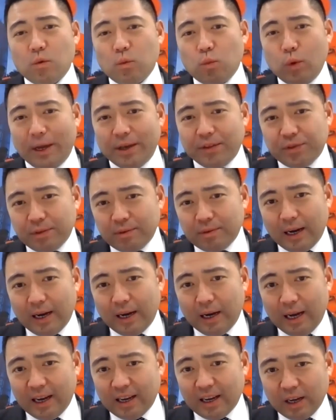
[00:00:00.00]
with
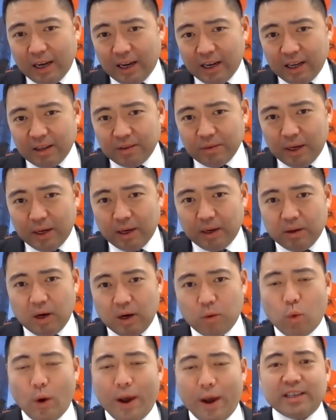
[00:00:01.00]
a
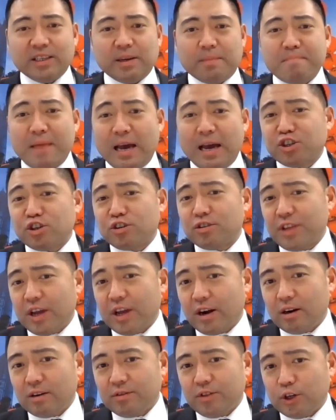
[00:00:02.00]
way to measure
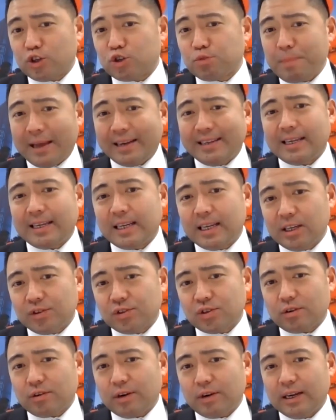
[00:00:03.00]
their spending
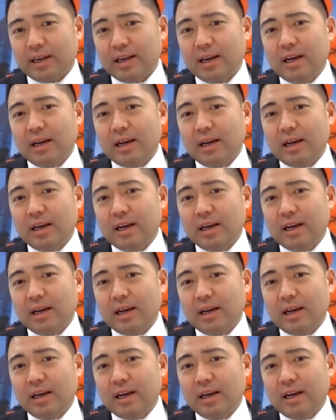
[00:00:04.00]
history.